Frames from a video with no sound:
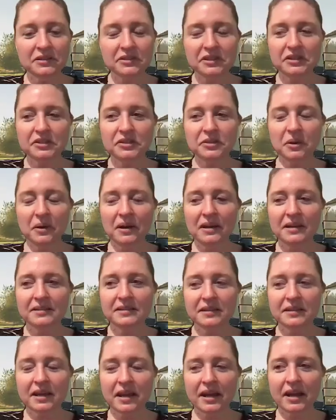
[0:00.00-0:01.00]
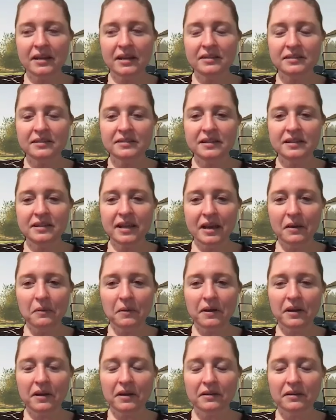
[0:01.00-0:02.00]
interesting choice. I hadn't seen that
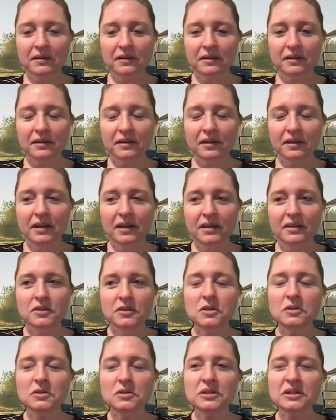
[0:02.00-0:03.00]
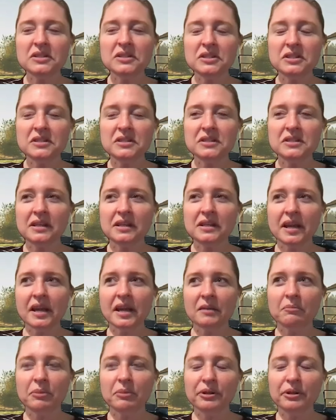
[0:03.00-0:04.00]
one on her. Usually yeah. she's in
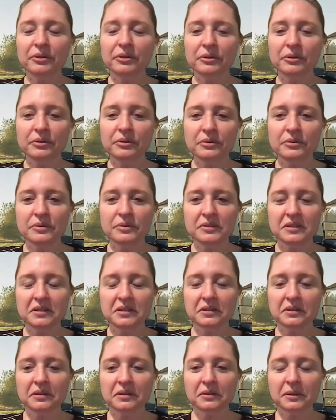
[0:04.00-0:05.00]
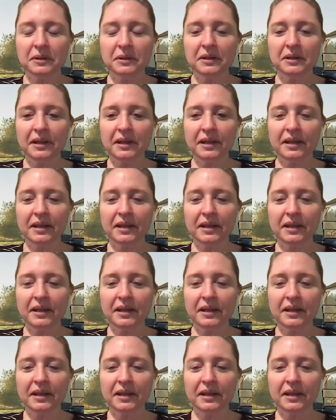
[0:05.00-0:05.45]
like blues, you know, or